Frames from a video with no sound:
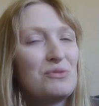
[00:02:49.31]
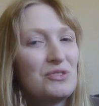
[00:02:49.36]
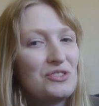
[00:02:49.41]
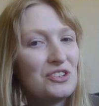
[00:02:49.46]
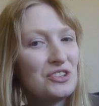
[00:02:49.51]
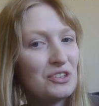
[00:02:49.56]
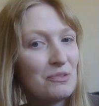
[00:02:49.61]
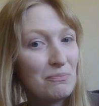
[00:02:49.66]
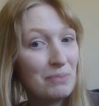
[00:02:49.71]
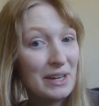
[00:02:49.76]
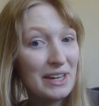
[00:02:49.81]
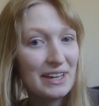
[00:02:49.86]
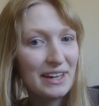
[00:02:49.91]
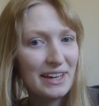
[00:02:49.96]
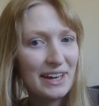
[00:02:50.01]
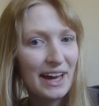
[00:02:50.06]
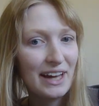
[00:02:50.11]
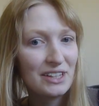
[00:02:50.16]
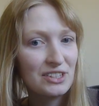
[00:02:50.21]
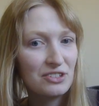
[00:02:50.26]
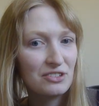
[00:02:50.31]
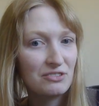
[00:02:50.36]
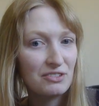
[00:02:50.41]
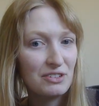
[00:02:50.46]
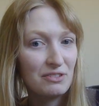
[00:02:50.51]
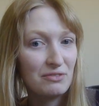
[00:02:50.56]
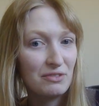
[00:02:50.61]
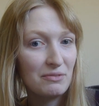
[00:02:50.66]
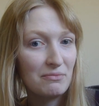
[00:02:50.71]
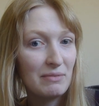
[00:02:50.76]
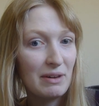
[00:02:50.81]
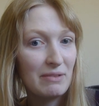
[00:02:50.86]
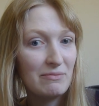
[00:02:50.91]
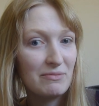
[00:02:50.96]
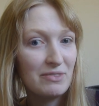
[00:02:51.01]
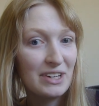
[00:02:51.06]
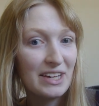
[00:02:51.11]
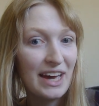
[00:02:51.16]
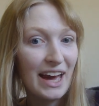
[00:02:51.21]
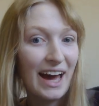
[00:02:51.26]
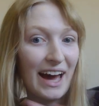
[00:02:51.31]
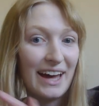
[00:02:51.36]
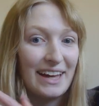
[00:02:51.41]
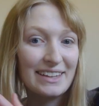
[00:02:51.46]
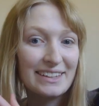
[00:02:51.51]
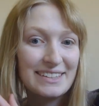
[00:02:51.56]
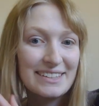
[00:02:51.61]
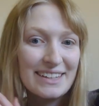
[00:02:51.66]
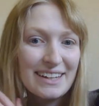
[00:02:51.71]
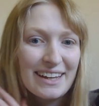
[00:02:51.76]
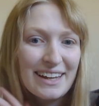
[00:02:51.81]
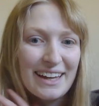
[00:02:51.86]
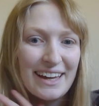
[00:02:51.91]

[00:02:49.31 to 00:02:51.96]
which is a bigger category from memory, and